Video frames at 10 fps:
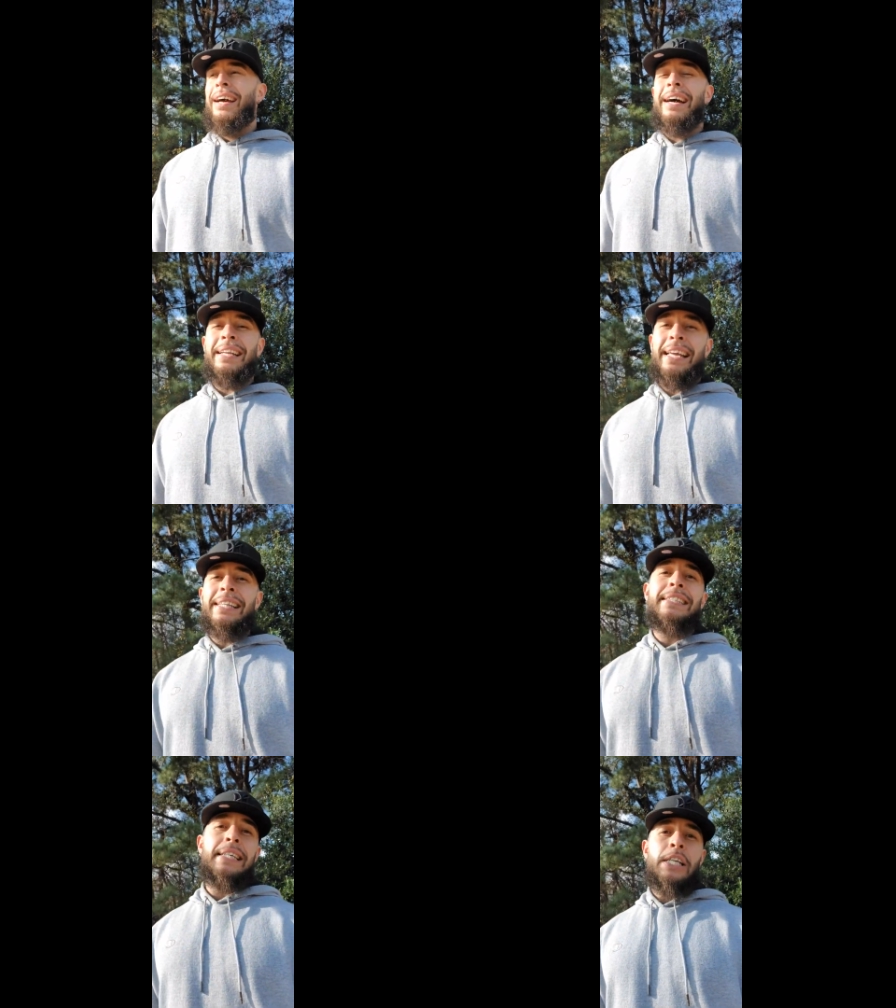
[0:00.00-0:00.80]
An
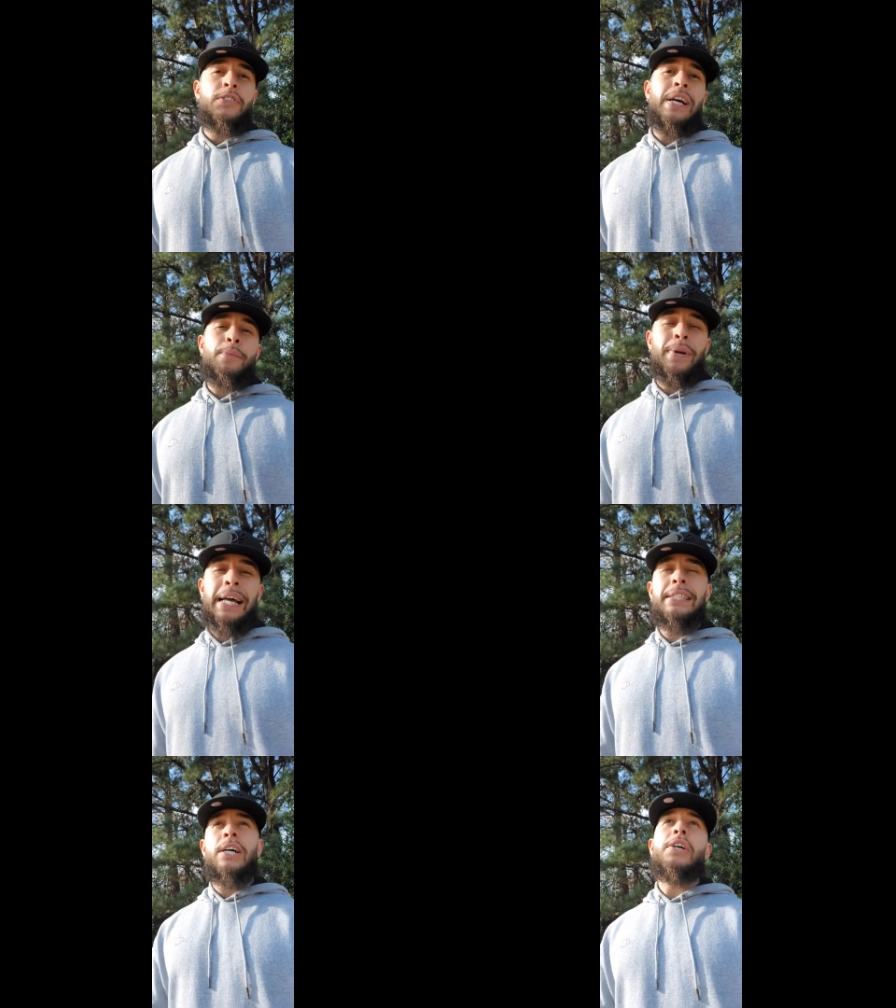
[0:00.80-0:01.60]
insane trend. When I
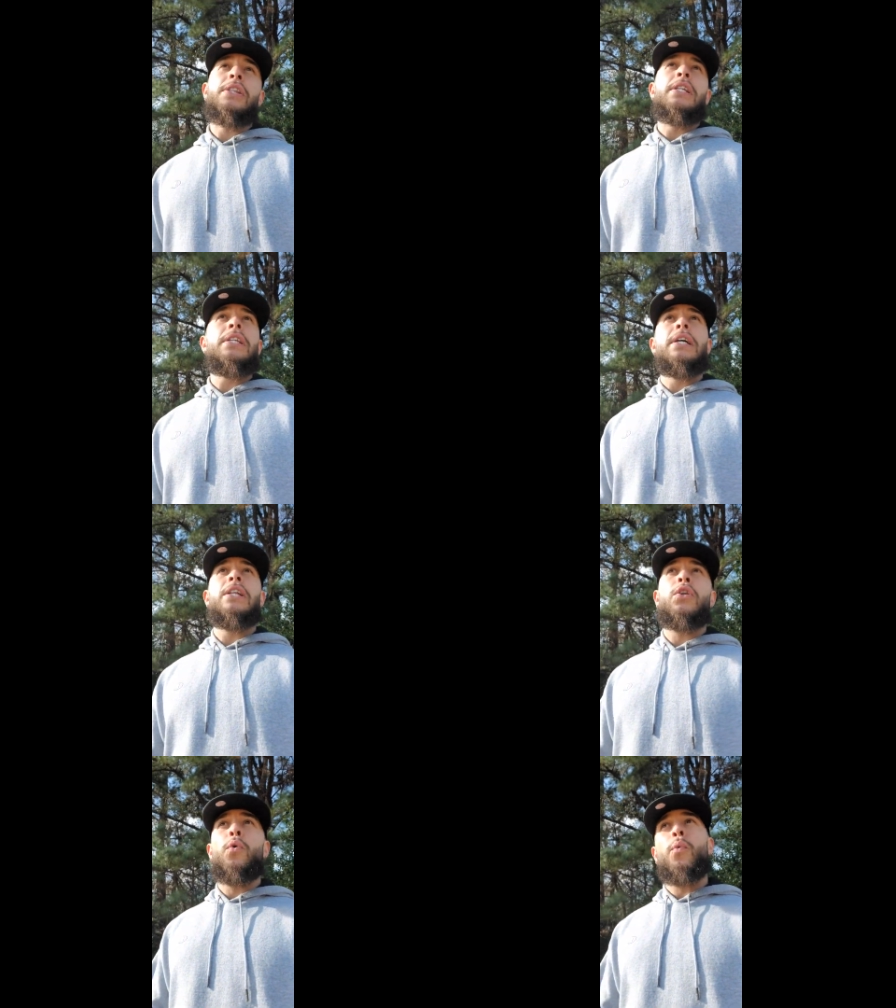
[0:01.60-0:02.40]
tell you
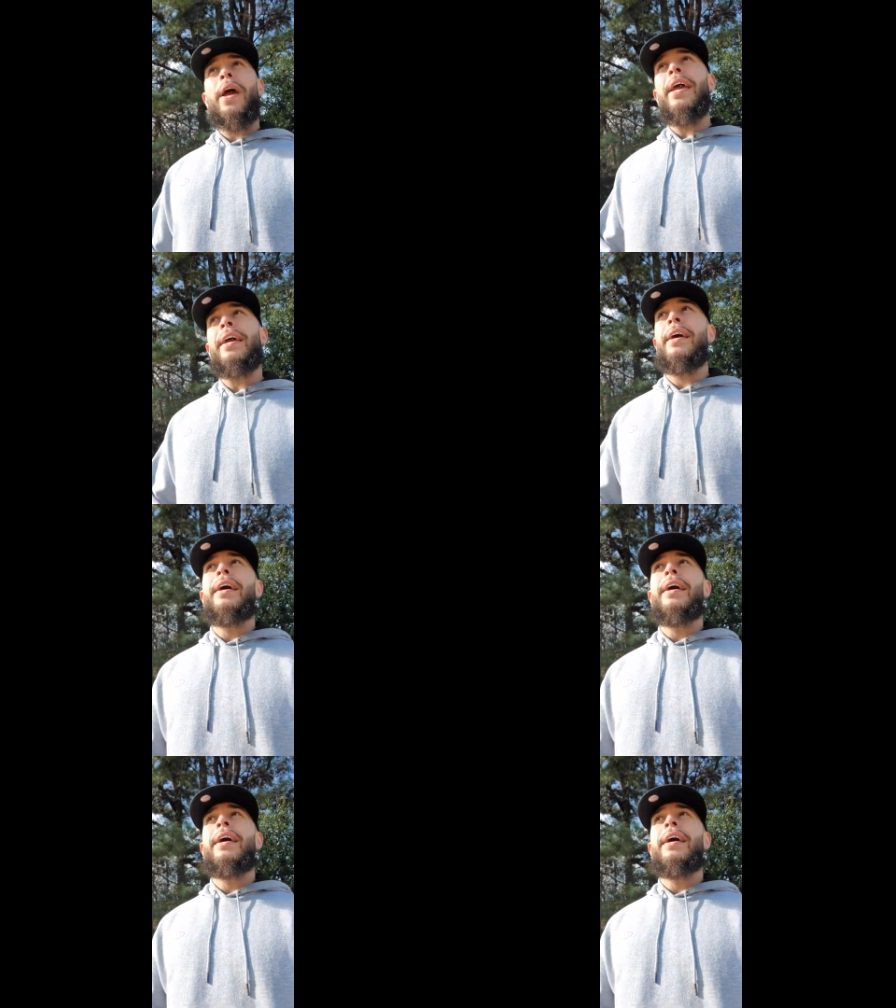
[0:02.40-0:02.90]
the way